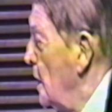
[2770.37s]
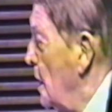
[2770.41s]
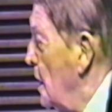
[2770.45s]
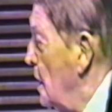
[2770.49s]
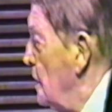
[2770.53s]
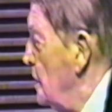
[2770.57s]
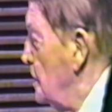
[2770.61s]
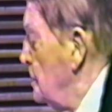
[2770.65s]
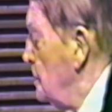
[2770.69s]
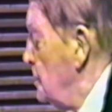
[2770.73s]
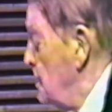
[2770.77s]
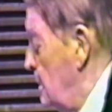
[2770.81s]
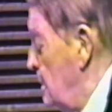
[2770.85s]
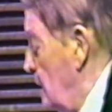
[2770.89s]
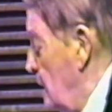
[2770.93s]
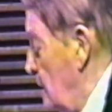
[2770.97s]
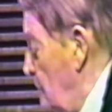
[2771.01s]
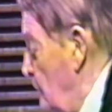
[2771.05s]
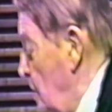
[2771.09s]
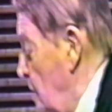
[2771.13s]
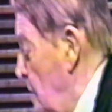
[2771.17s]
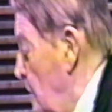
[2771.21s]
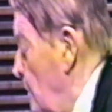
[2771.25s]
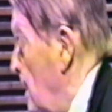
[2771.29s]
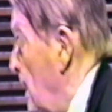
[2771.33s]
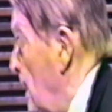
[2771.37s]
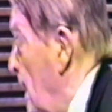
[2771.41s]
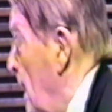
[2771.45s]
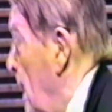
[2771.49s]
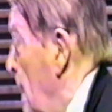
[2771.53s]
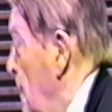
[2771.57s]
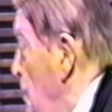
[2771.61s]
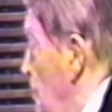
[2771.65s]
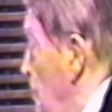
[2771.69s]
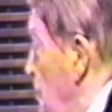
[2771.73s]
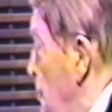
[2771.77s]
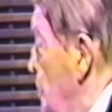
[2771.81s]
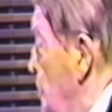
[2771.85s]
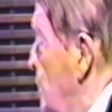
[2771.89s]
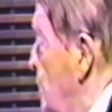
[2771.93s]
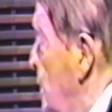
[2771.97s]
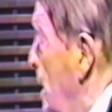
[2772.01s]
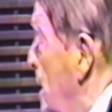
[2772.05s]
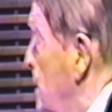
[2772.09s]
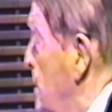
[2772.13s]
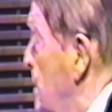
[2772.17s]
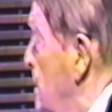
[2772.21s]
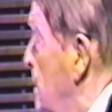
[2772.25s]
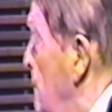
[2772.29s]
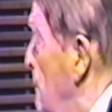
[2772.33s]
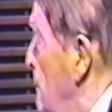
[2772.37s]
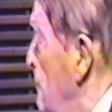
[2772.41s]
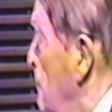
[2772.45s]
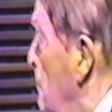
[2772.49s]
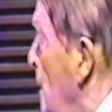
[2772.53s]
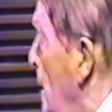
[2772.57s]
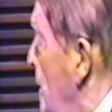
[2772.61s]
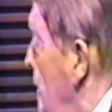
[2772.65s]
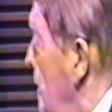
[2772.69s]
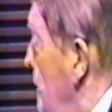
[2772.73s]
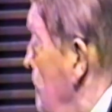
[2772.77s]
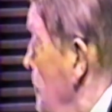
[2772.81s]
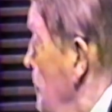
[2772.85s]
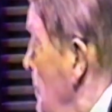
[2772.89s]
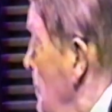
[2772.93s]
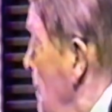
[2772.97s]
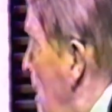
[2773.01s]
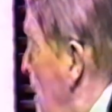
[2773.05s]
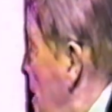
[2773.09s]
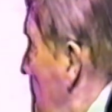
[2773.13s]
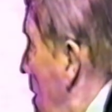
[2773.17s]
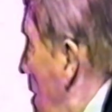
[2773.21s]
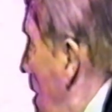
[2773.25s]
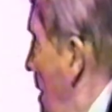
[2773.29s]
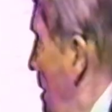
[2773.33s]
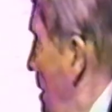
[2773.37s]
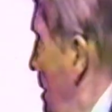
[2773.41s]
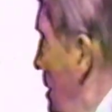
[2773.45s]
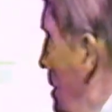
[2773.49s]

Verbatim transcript: And she said, we knew they had those six. None